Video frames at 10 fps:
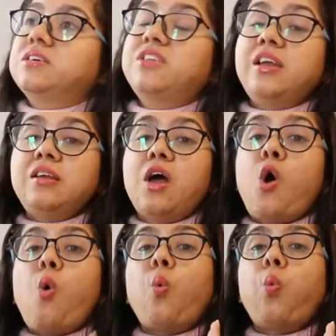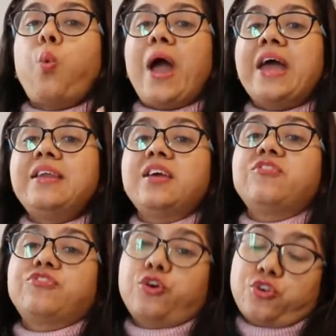Then
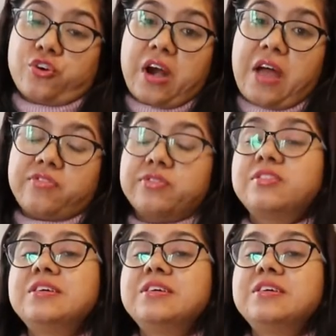wedding photographs.